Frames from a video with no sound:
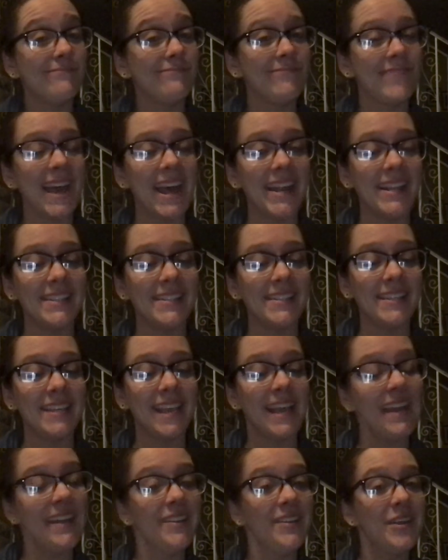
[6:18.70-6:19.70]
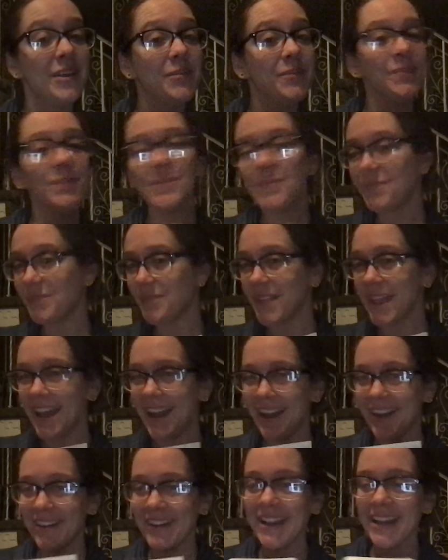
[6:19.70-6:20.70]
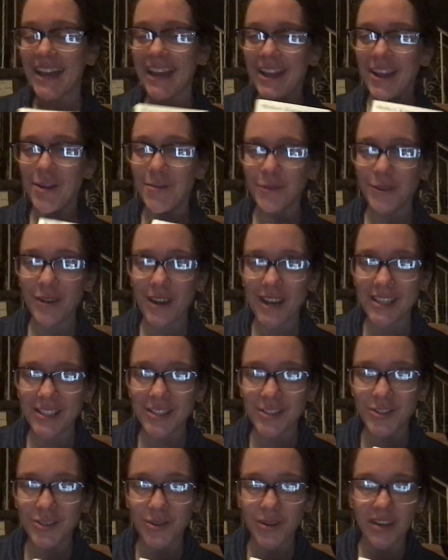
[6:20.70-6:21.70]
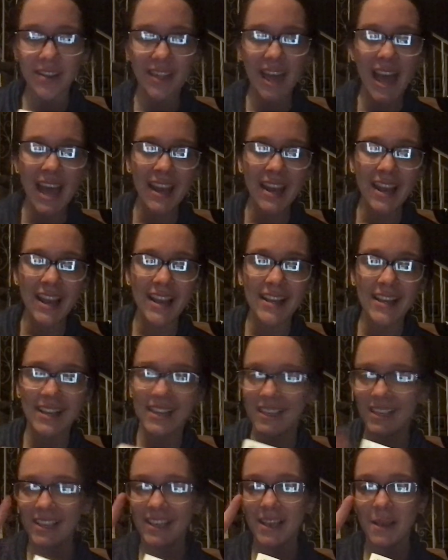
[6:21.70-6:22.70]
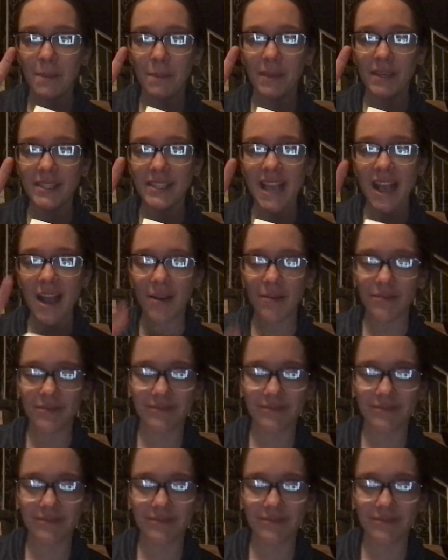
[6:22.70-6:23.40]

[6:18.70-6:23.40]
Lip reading: That is the end. All right, I hope you guys enjoyed that. Peace out.